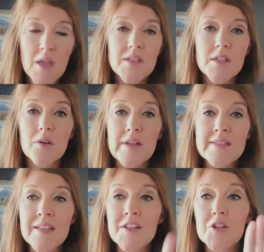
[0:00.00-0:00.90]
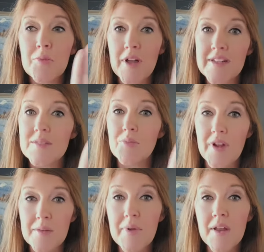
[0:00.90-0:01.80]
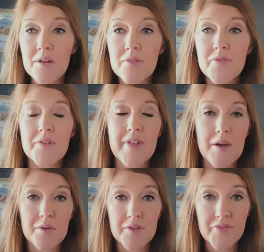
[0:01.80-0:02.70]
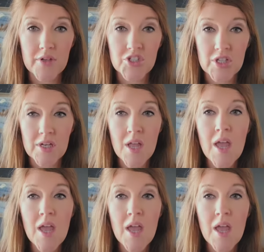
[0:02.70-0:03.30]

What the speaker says: So it's like your body's brake pedal for thyroid function.